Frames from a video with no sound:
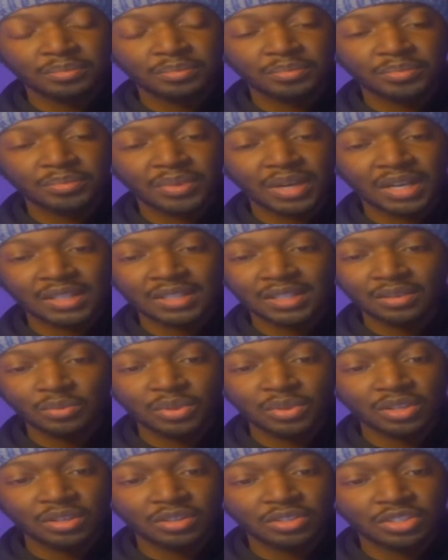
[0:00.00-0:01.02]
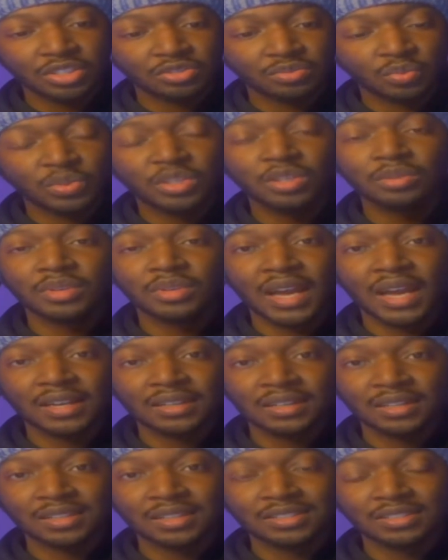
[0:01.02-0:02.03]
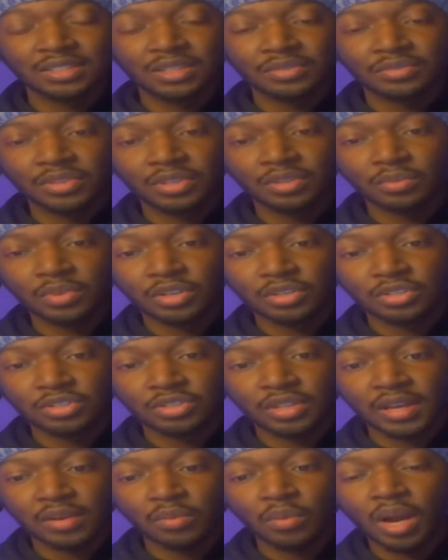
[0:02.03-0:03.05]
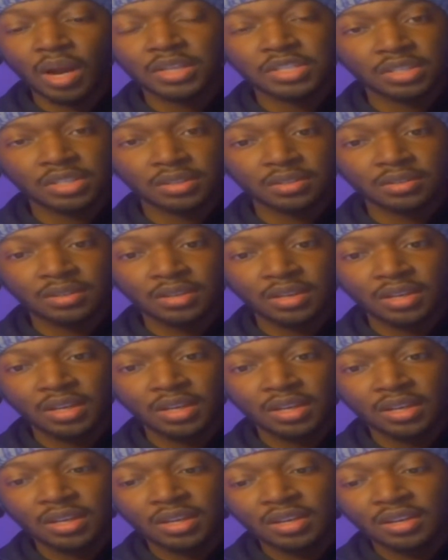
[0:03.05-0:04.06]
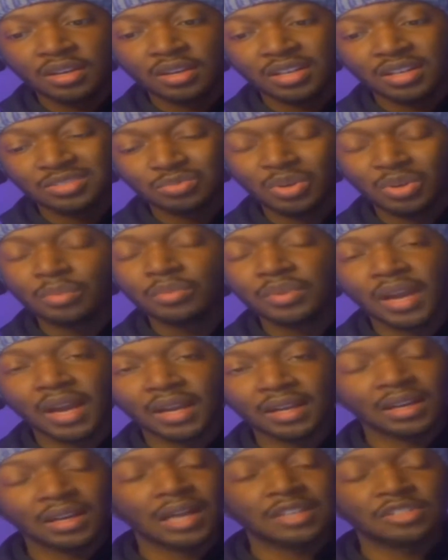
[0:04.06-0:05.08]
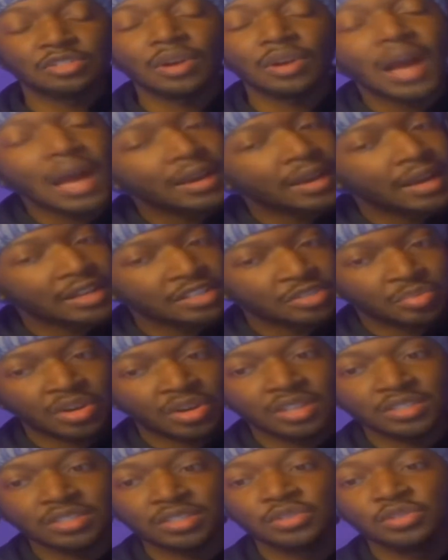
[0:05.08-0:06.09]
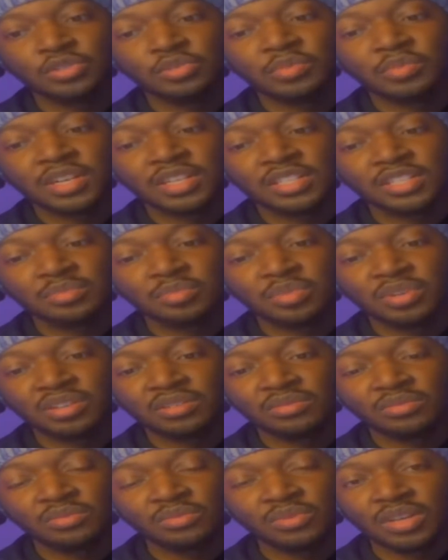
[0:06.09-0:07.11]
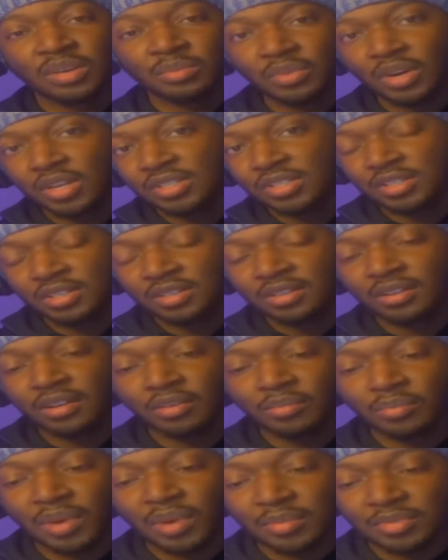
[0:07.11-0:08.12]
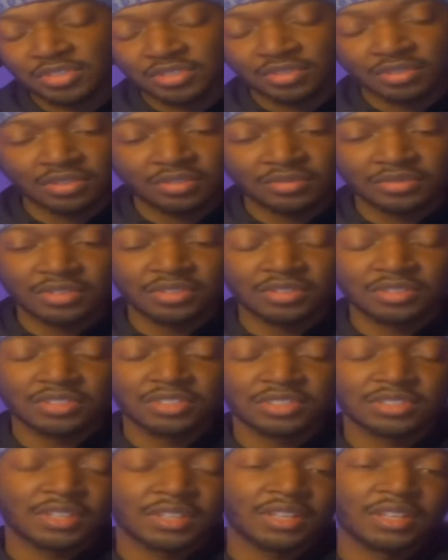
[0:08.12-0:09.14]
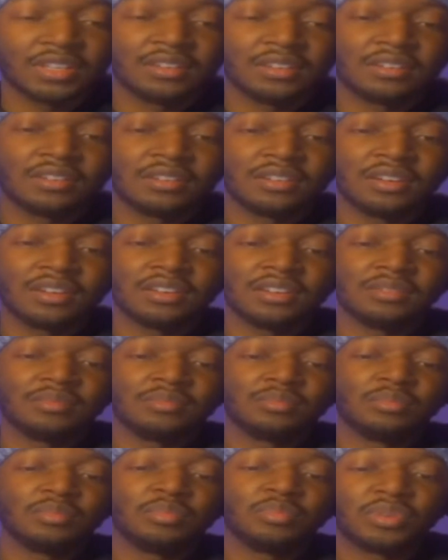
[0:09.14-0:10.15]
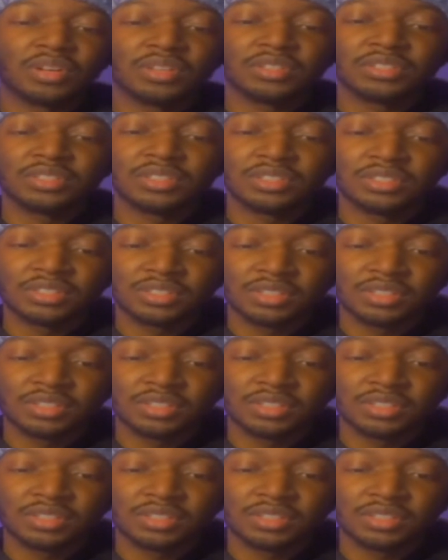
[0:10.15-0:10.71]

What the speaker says: I think when you're reacting, it's different than when you're just like watching. Because when I'm reacting, I try not to pause it too much. But when I'm watching it by myself, it's just like, all right, let me pause this.